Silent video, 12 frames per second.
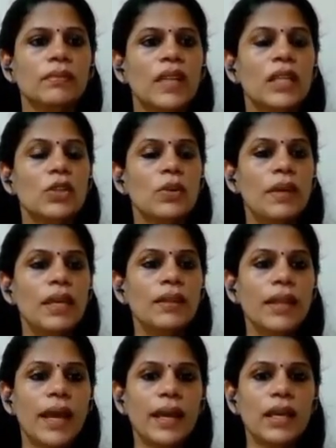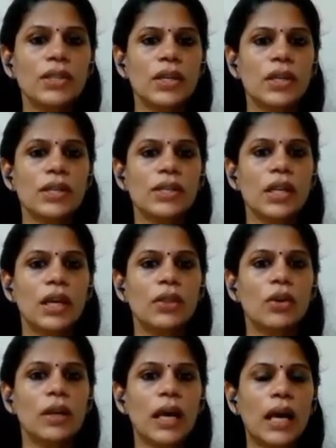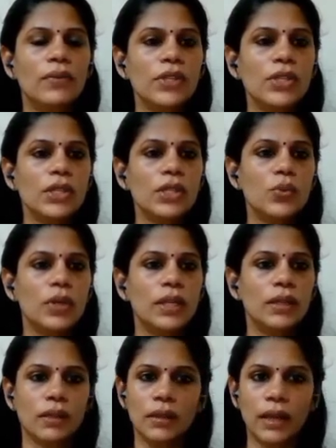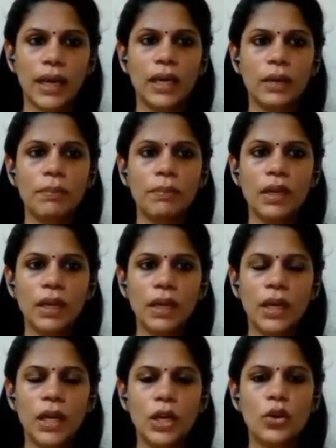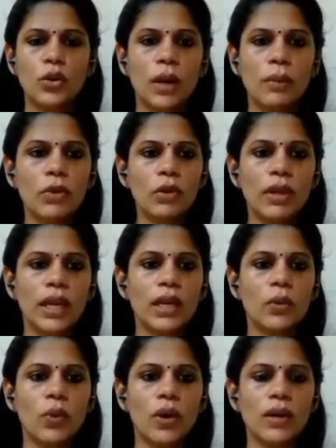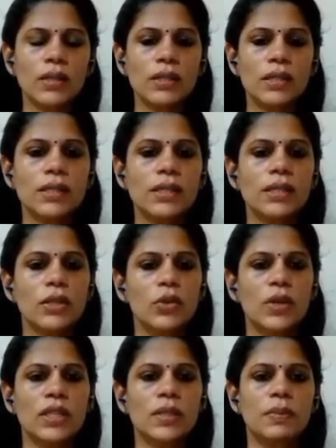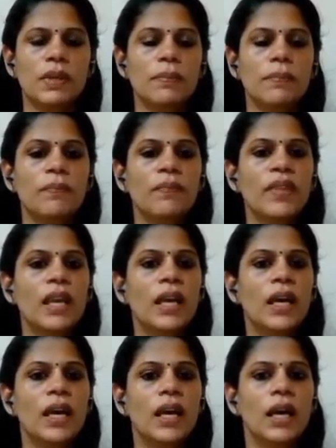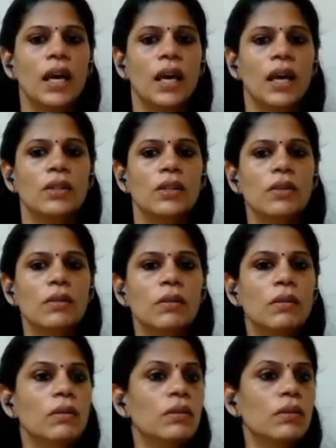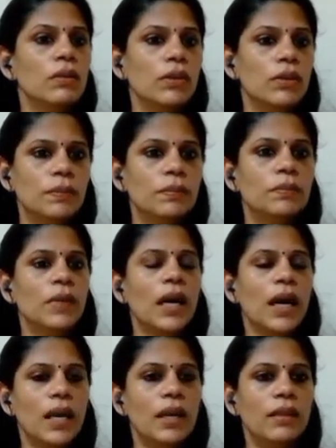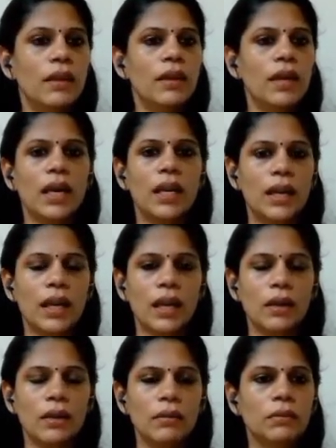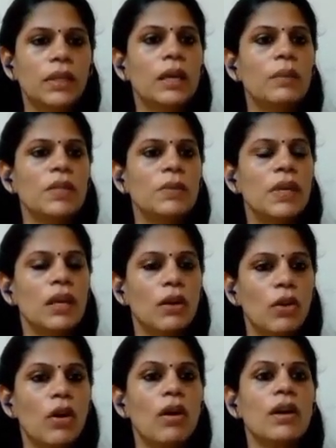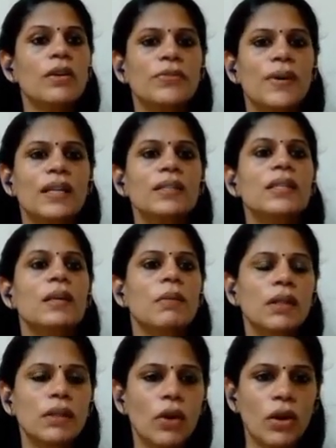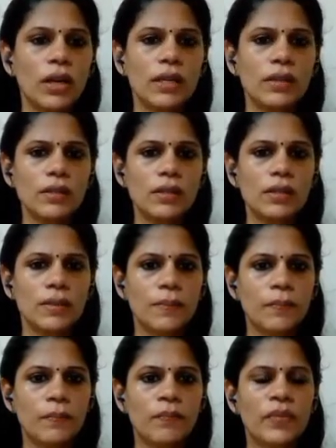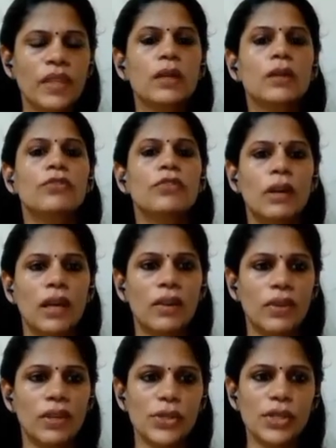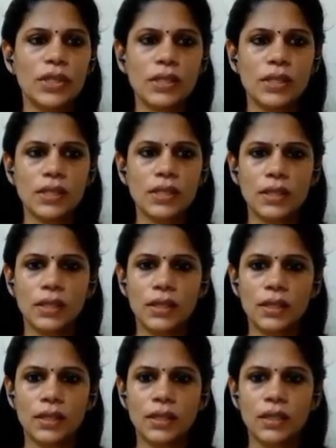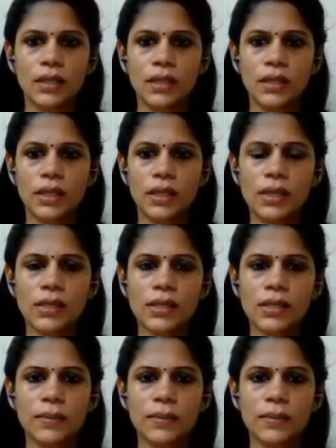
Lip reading: So being the younger generation, I thought Avengers would help me to communicate what is USP. So I think there must be a lot of fans among the audience for Avengers. Yes.